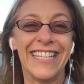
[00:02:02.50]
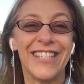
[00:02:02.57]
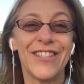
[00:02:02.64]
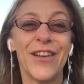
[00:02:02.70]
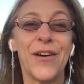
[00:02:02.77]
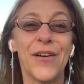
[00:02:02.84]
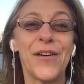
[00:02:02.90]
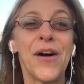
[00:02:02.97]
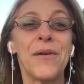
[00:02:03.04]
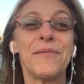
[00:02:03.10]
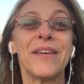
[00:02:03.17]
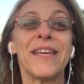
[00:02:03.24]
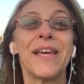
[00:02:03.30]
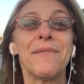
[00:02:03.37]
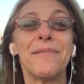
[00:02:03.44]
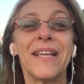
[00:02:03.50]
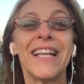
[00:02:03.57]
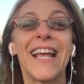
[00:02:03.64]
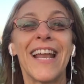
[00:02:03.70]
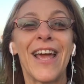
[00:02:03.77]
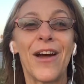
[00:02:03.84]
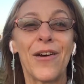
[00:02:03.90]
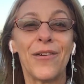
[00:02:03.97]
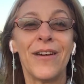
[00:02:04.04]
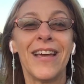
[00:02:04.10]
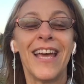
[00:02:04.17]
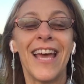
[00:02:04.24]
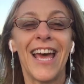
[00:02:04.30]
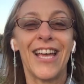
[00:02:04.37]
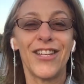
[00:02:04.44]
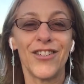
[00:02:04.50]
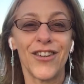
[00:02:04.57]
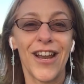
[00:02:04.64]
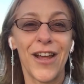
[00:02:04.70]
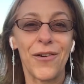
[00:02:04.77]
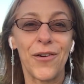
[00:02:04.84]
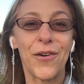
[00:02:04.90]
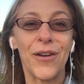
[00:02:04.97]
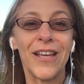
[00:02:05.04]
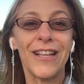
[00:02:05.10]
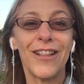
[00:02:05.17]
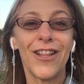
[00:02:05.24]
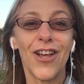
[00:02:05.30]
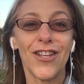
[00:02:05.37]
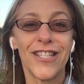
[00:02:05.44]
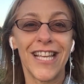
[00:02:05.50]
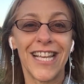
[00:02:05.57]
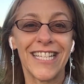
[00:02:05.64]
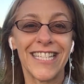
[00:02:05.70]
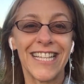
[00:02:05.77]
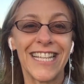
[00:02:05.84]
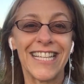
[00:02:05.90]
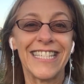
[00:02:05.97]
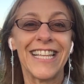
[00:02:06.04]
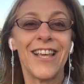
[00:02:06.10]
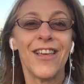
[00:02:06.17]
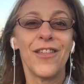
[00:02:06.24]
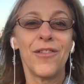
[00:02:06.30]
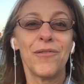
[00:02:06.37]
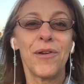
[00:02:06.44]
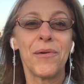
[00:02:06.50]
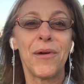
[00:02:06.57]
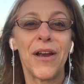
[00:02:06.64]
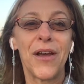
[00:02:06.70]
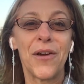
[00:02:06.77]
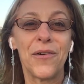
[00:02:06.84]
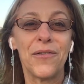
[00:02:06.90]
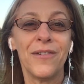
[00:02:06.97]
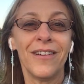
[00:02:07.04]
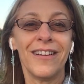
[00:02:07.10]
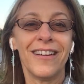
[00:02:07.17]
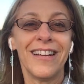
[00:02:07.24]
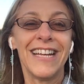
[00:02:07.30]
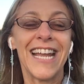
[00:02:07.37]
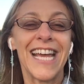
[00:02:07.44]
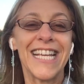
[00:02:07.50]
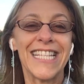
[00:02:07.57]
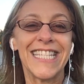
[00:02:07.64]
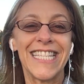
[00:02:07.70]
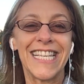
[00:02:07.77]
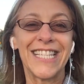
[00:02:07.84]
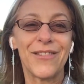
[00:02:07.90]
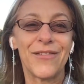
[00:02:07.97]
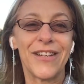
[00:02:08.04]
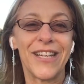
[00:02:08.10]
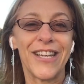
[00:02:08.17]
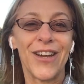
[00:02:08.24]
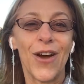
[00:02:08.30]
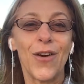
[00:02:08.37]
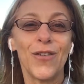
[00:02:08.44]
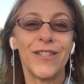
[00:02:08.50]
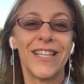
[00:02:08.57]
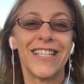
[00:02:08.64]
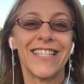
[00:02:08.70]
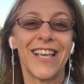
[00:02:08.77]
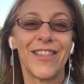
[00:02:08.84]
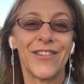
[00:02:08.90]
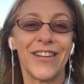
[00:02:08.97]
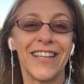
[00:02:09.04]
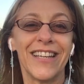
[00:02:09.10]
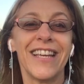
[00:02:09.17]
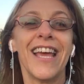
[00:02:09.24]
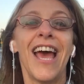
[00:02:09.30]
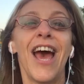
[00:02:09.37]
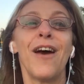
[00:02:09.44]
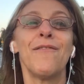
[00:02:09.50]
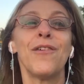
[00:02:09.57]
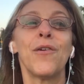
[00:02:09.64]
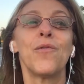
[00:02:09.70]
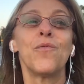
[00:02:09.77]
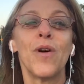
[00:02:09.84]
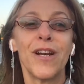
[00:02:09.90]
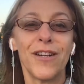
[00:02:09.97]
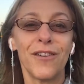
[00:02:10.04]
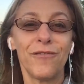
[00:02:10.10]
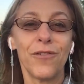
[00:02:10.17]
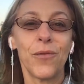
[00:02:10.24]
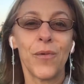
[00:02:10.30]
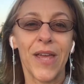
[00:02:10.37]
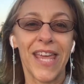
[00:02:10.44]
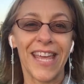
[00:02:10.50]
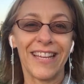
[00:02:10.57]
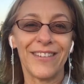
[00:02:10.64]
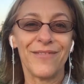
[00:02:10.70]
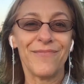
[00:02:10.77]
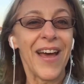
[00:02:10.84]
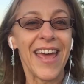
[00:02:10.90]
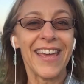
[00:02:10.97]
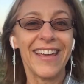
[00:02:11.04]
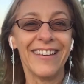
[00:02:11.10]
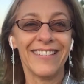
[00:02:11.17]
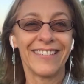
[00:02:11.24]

So call me Emilia Arau at Jonaro in Los Angeles, 310-963-0683. Have a wonderful weekend. Bye.